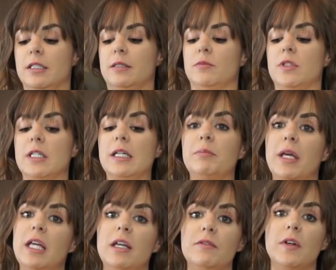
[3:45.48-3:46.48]
Just like a
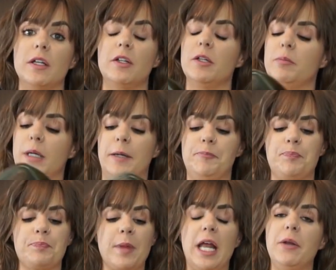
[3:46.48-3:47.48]
baking failure, but
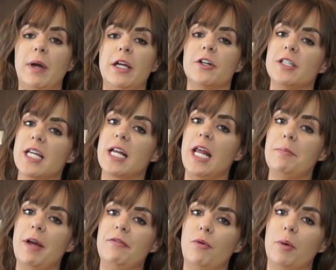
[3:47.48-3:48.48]
anyway, you're going to take an
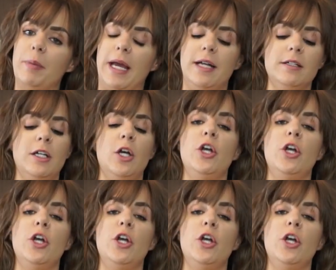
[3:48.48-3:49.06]
8x4 pan.